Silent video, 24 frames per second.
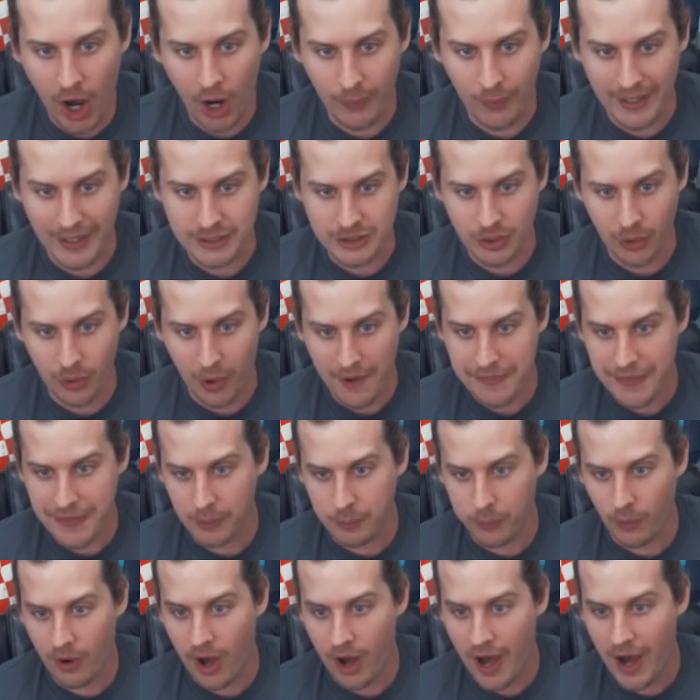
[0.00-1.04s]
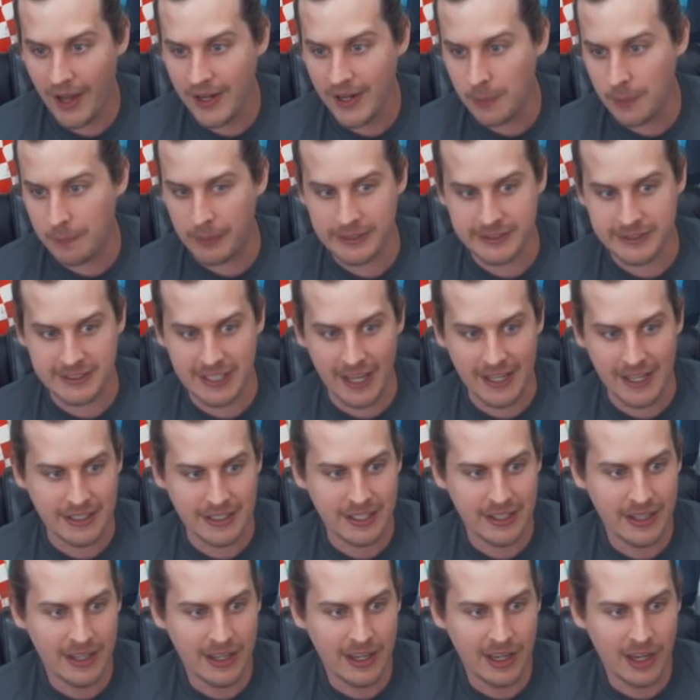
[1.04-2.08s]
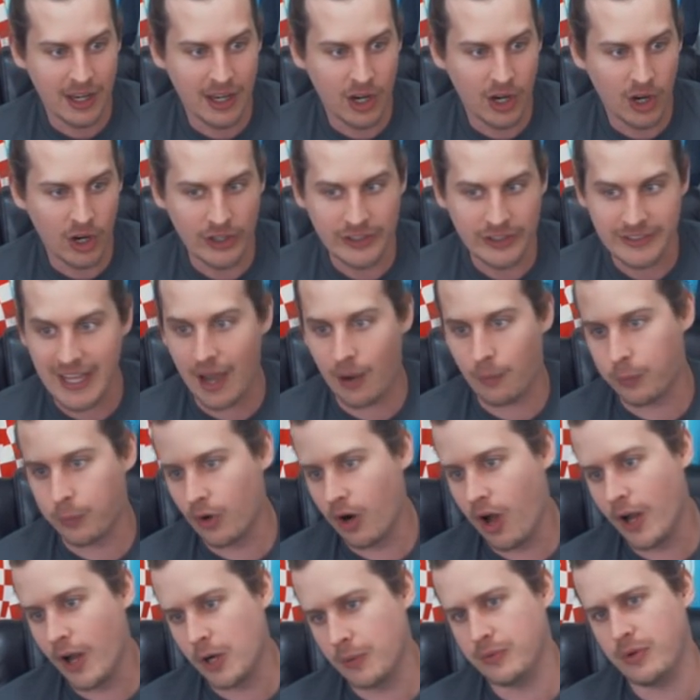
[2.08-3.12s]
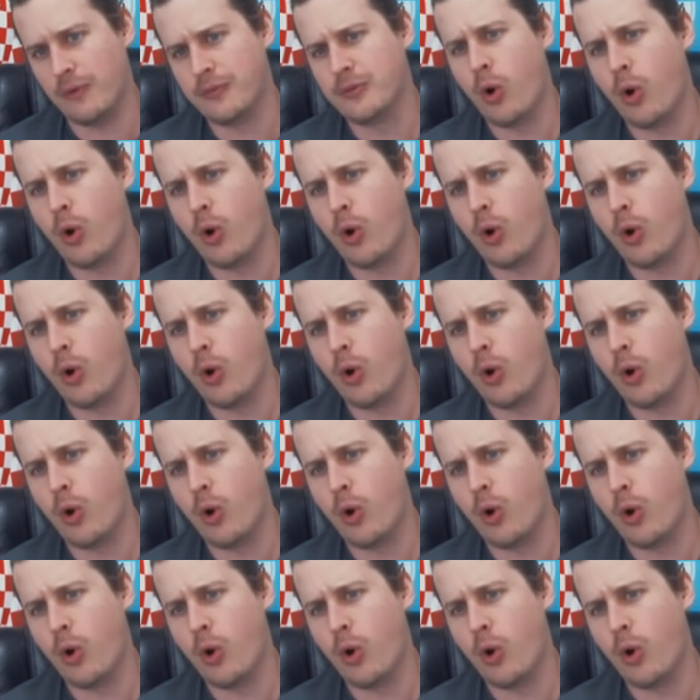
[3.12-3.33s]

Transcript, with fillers: Alright, so I think we're 100%... Yeah, we're 100...